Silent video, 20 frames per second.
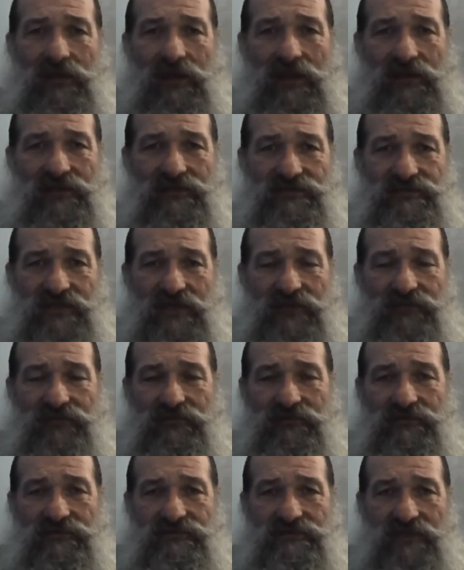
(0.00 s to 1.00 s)
and it's got
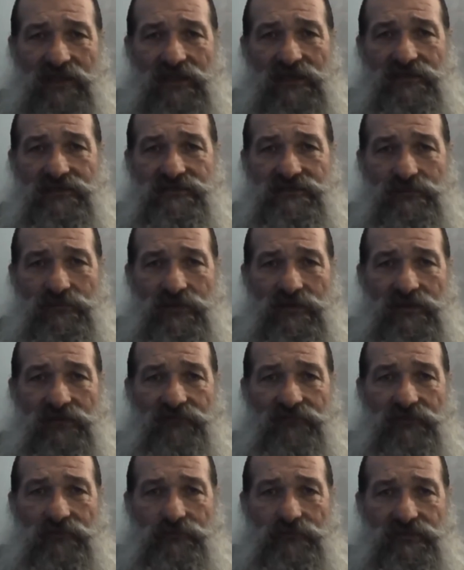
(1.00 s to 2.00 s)
the slightest amount
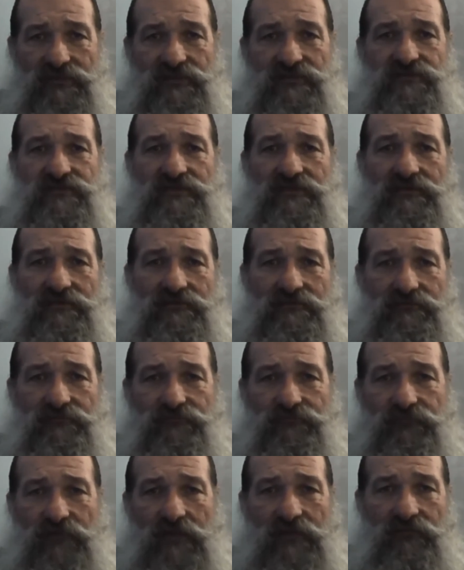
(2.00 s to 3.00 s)
of a medicinal
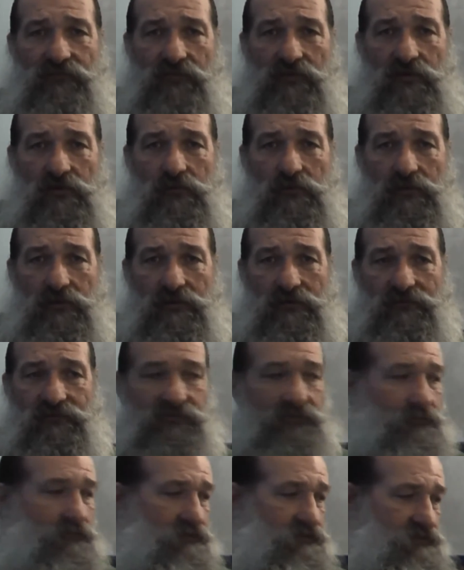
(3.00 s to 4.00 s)
flavor going on
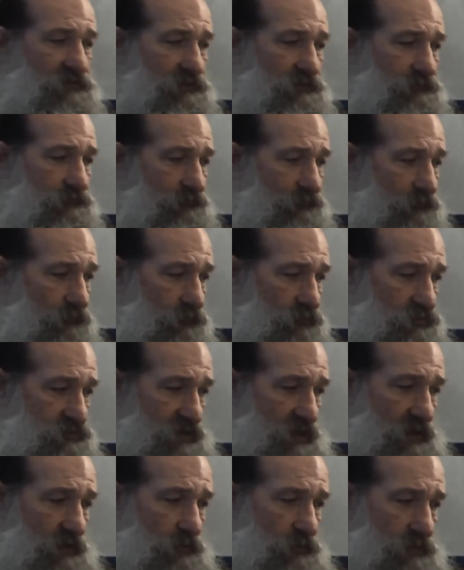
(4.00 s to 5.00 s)
to it too. What
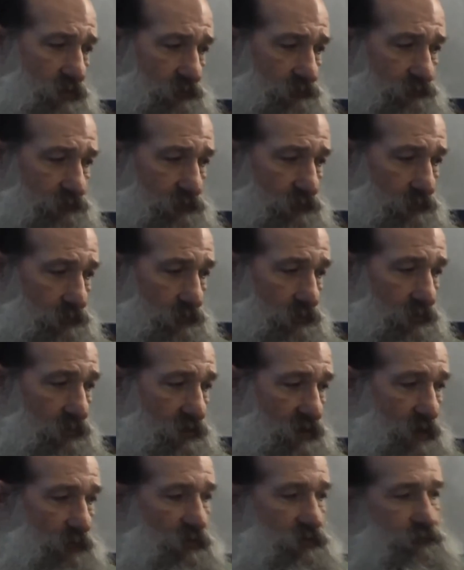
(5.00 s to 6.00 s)
you got going on?
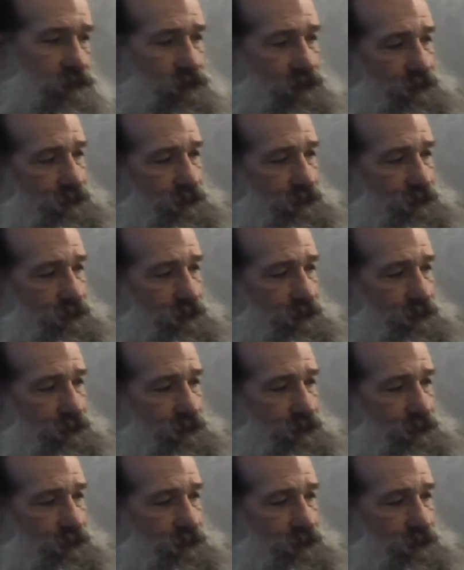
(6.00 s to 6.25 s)
Come on.